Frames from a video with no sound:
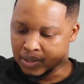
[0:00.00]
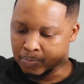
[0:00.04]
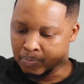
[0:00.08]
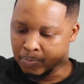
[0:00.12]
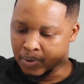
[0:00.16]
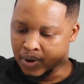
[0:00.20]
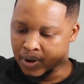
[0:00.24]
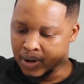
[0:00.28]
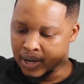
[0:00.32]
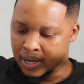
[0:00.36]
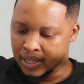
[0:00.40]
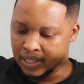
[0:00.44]

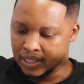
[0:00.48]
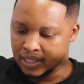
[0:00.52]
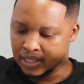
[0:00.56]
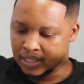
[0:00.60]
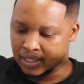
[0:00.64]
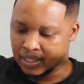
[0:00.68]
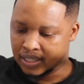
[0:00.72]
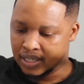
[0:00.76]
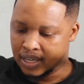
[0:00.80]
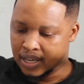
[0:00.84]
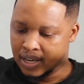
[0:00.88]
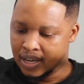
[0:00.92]

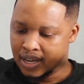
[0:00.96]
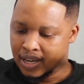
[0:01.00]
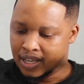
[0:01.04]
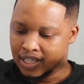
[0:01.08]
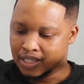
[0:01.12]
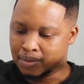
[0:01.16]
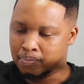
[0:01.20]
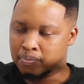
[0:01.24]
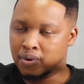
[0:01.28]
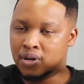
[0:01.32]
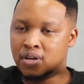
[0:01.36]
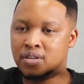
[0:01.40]
Spurs.
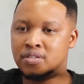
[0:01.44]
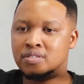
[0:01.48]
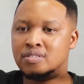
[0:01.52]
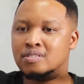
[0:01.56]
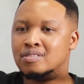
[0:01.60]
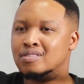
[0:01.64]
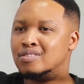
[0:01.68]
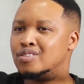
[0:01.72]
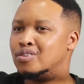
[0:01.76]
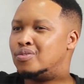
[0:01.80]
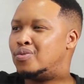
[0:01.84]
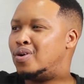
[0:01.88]

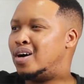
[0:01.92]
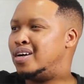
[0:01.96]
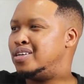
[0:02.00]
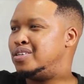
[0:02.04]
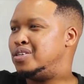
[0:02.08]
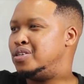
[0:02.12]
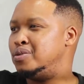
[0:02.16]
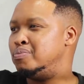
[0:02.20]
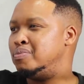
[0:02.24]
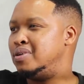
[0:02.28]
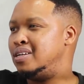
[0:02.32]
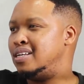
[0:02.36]
Spurs quite
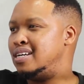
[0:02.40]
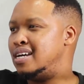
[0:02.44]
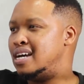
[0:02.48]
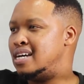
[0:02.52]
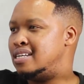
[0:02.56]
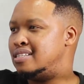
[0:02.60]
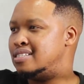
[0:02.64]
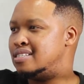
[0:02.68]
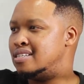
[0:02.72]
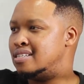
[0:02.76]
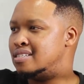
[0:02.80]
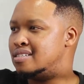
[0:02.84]

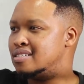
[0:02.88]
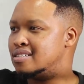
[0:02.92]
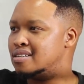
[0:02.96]
humiliated.